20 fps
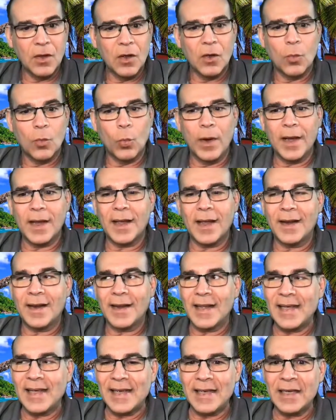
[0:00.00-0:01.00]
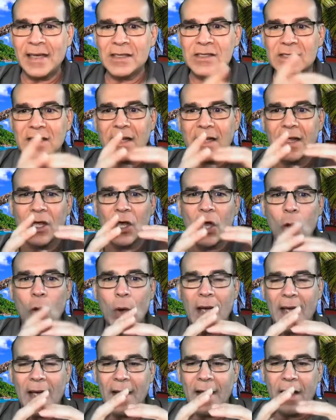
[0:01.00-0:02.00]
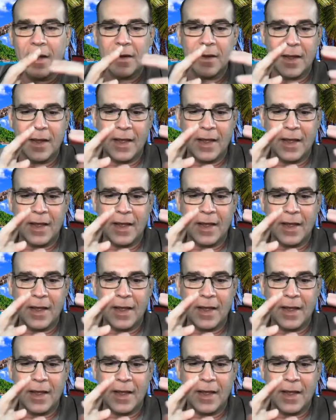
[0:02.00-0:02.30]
We can easily go ahead